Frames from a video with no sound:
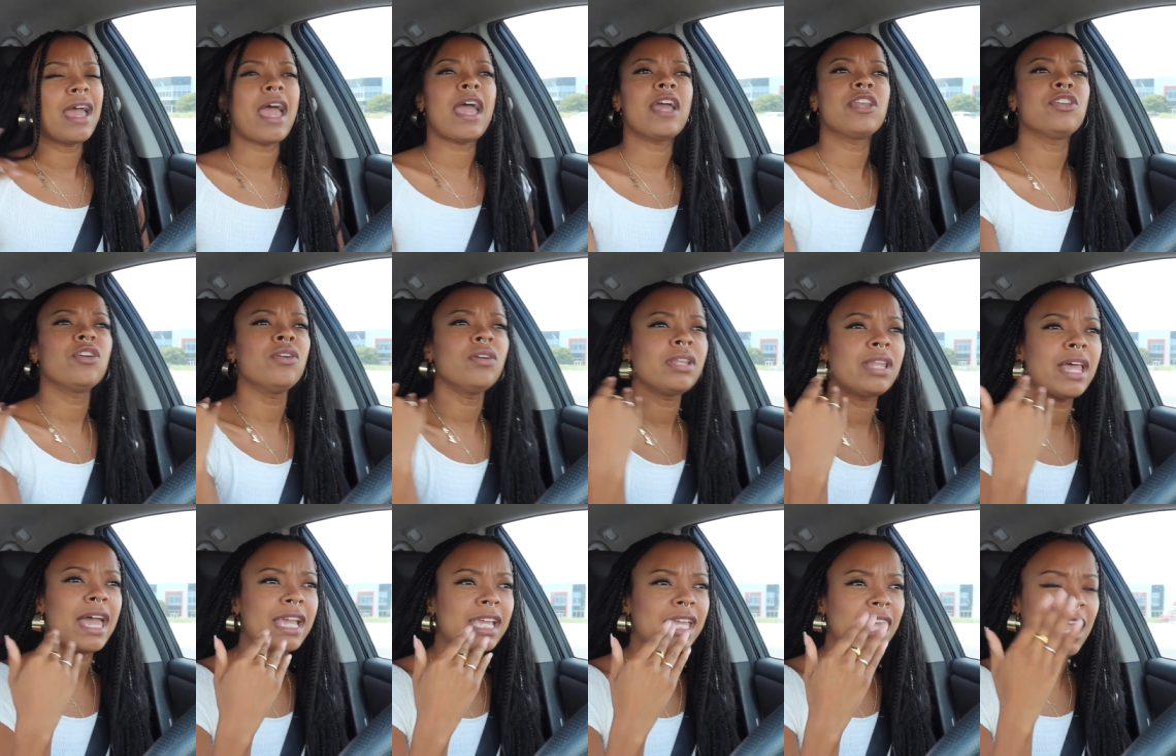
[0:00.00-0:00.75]
and you're
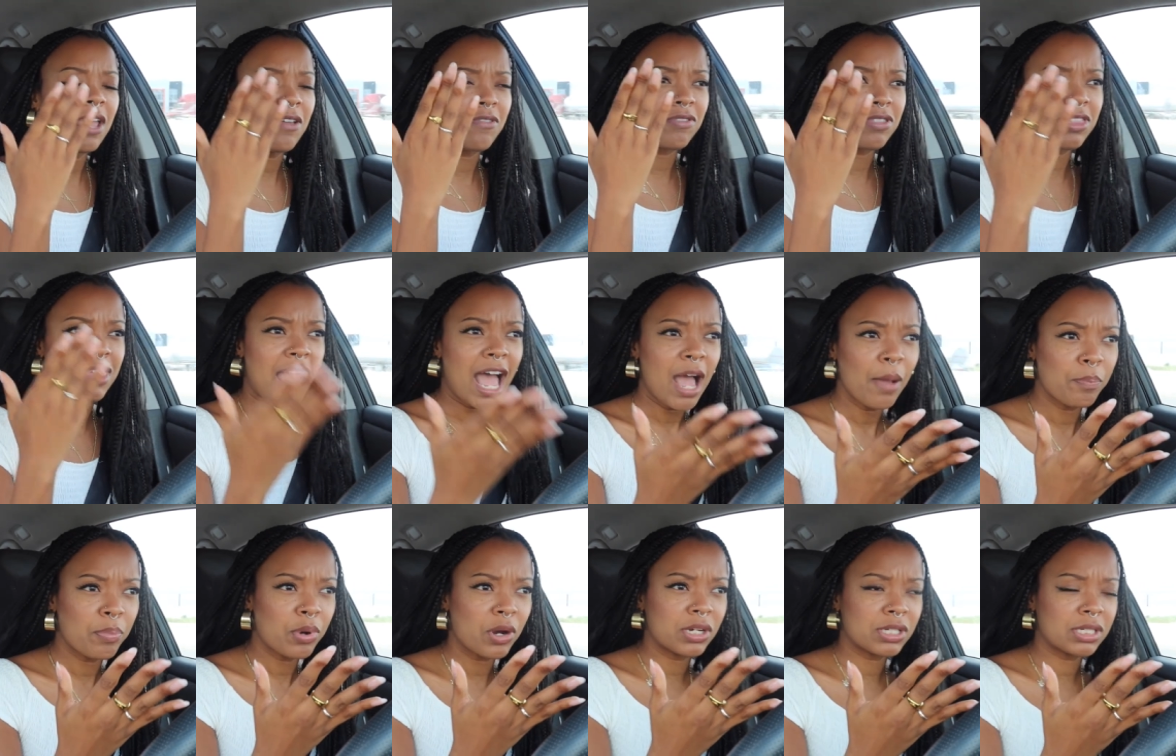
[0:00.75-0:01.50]
like if
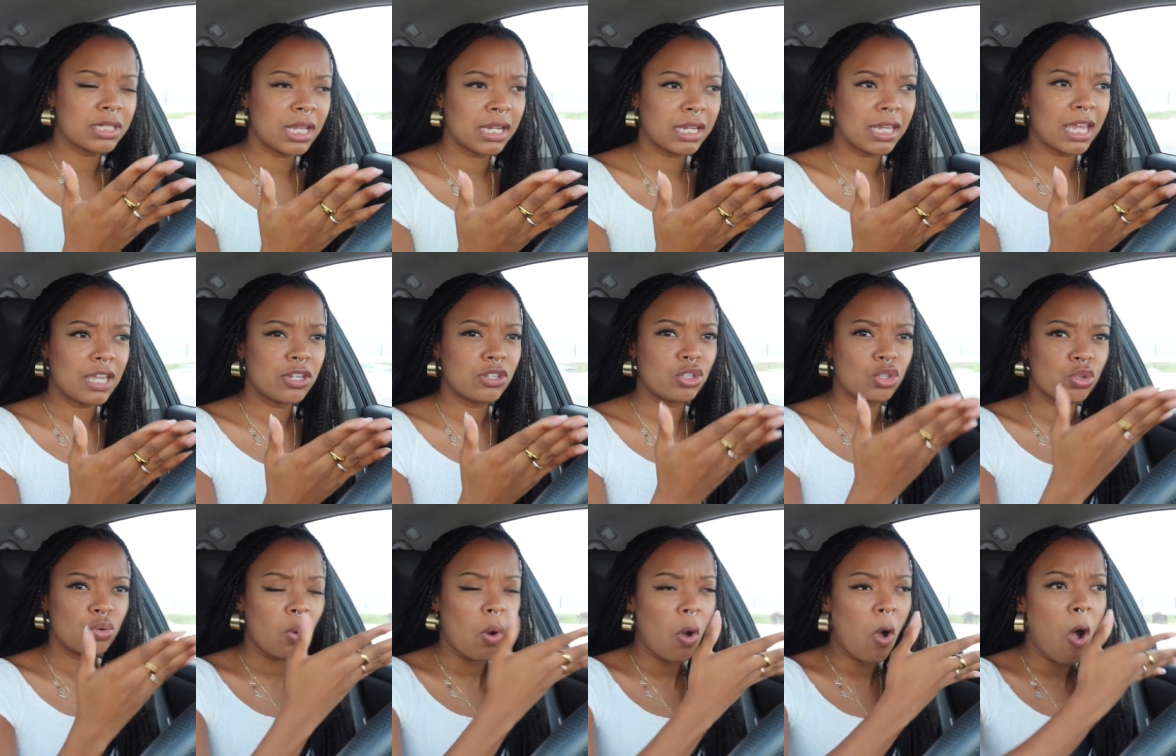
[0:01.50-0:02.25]
that person can
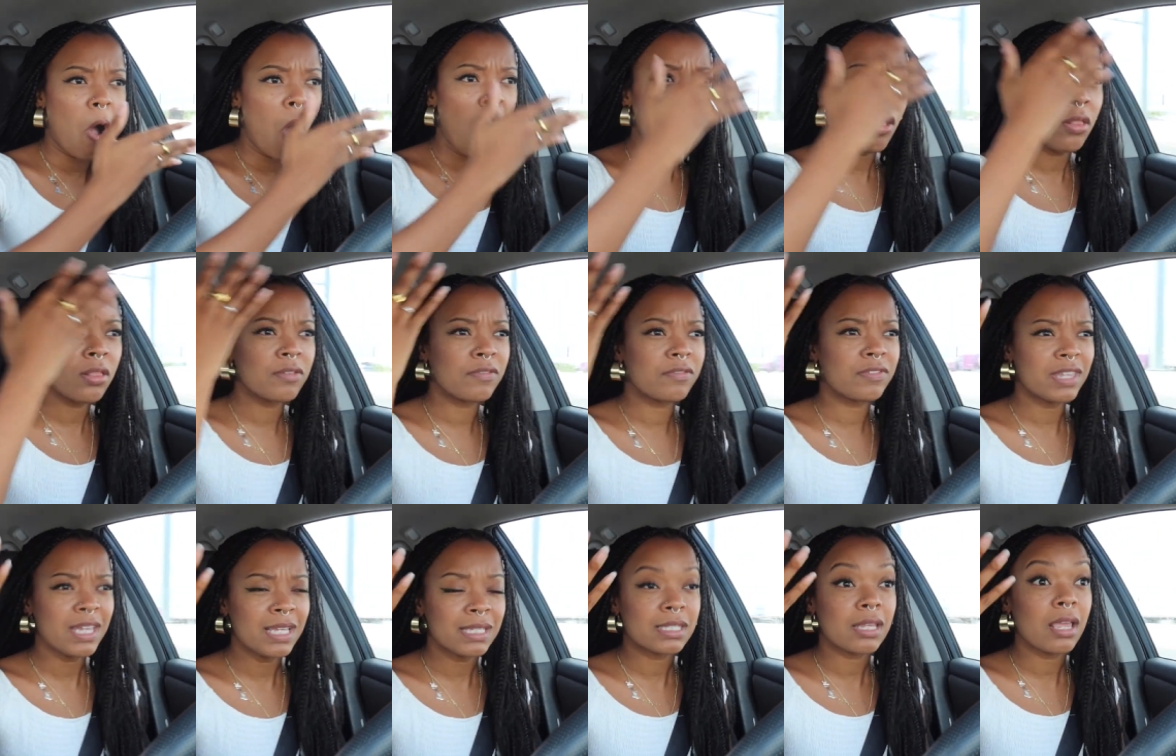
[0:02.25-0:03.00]
do all
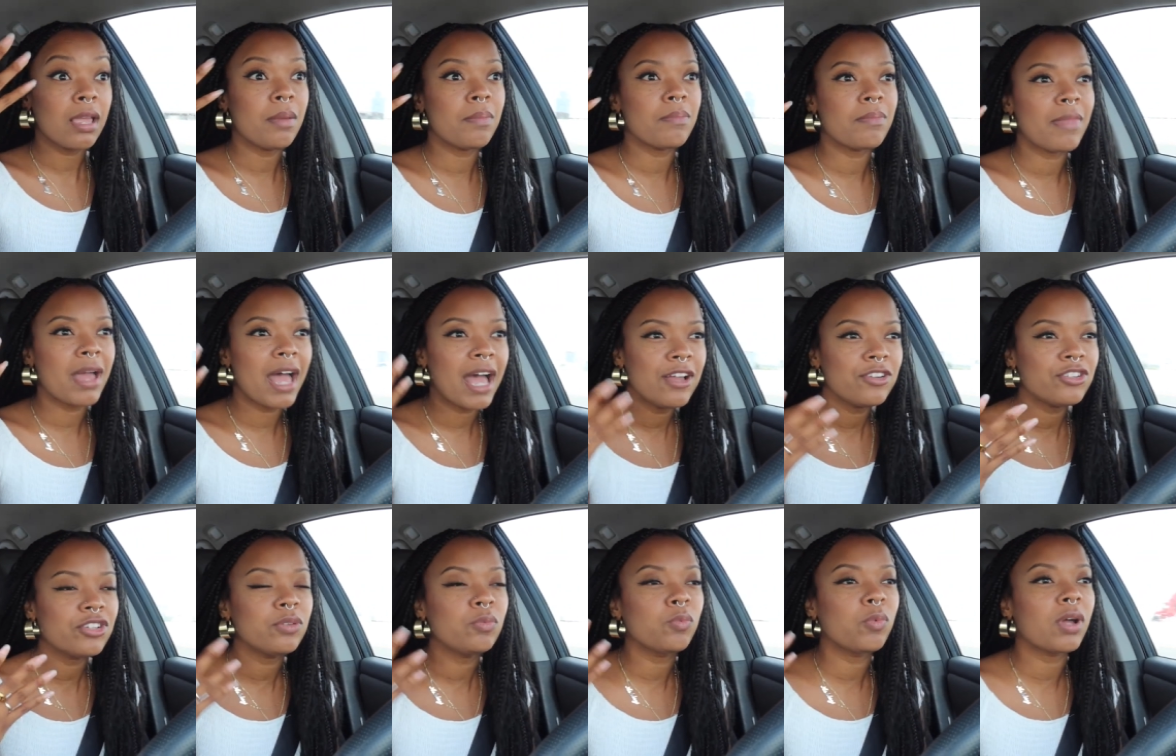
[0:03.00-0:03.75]
of this
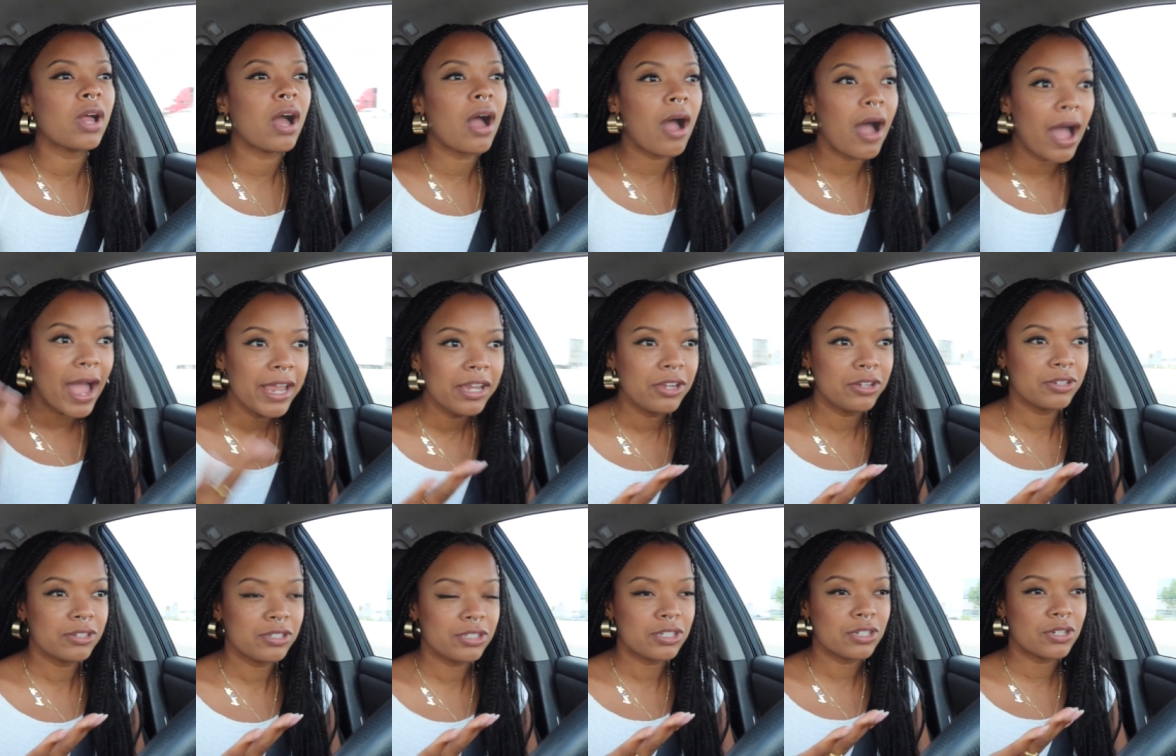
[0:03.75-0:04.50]
imagine what i
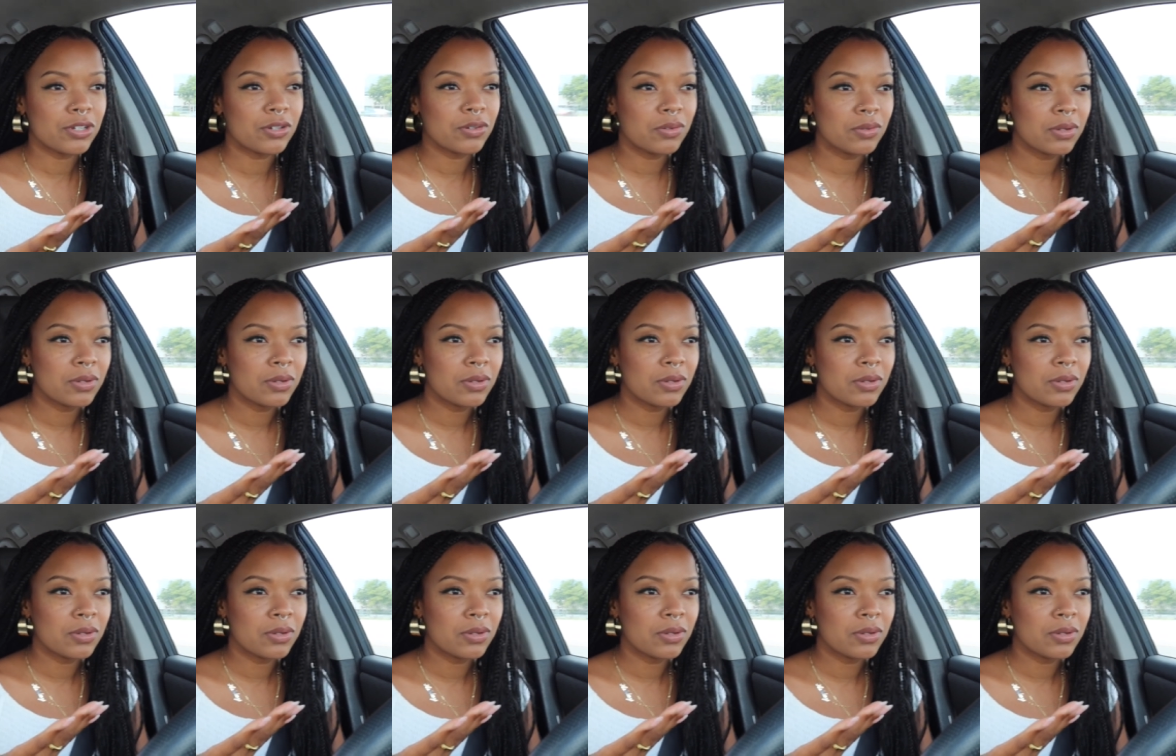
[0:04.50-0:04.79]
could do